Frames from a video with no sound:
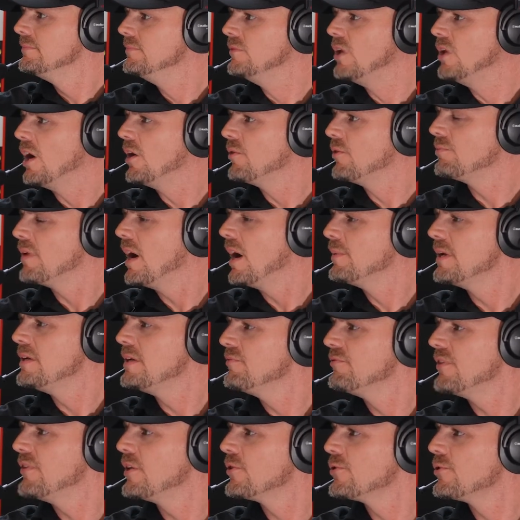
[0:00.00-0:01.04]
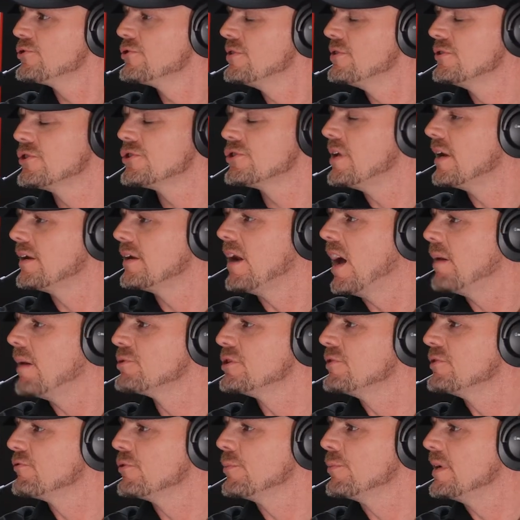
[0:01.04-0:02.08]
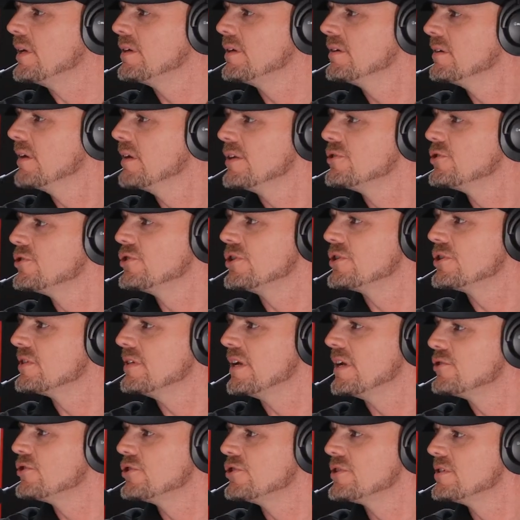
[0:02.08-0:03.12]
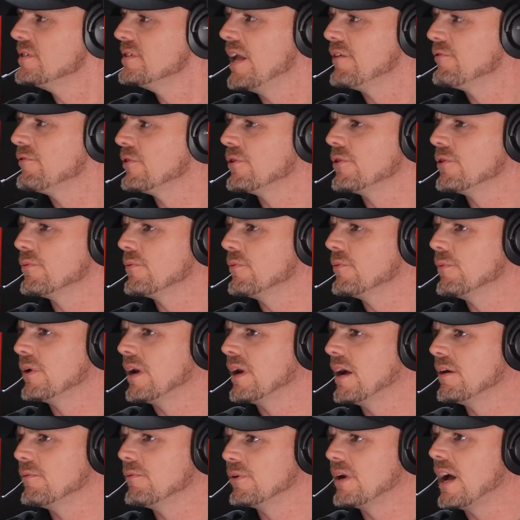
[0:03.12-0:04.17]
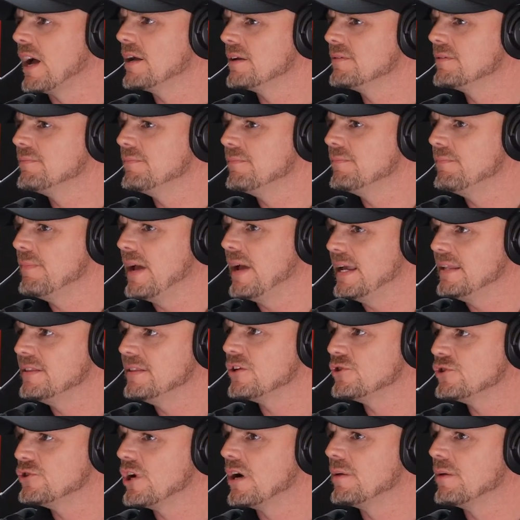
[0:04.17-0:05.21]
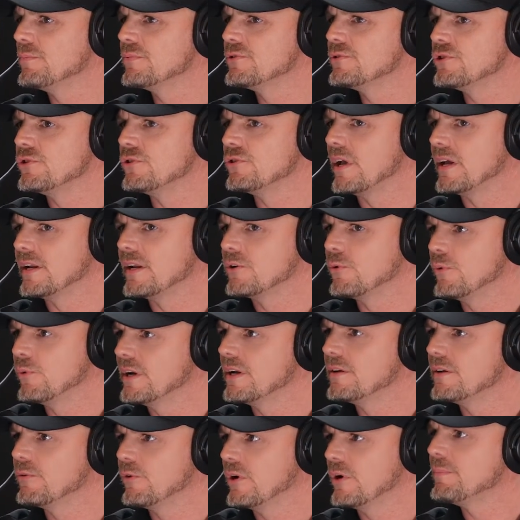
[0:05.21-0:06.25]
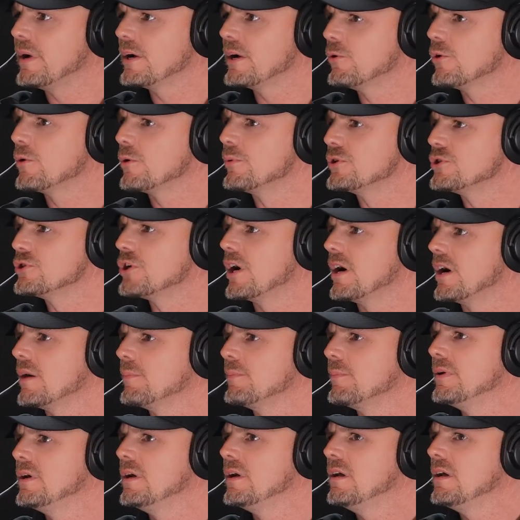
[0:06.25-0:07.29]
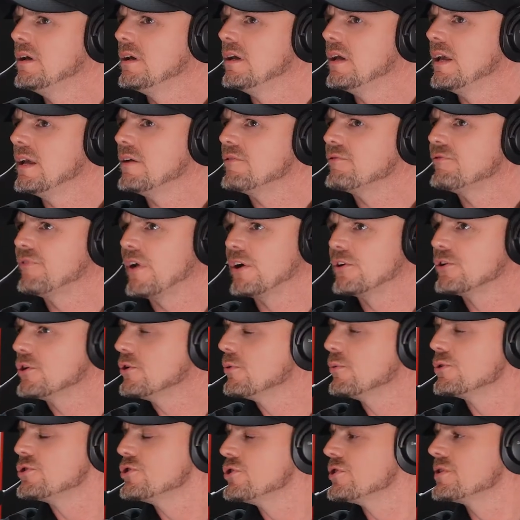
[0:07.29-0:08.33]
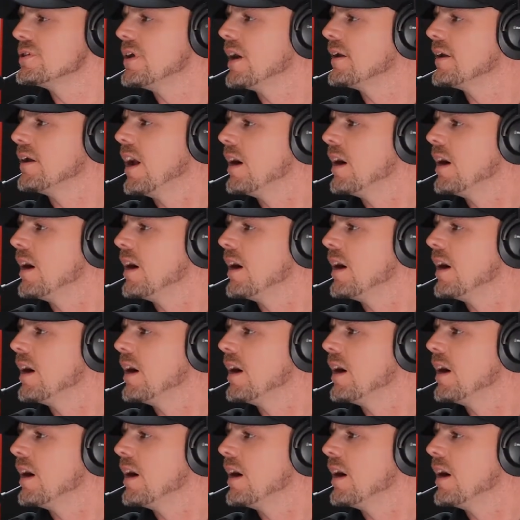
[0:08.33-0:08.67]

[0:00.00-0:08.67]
No. I mean, failure is just not an option for me. It's just never, when I made the jump and quit my corporate job, failure was just not an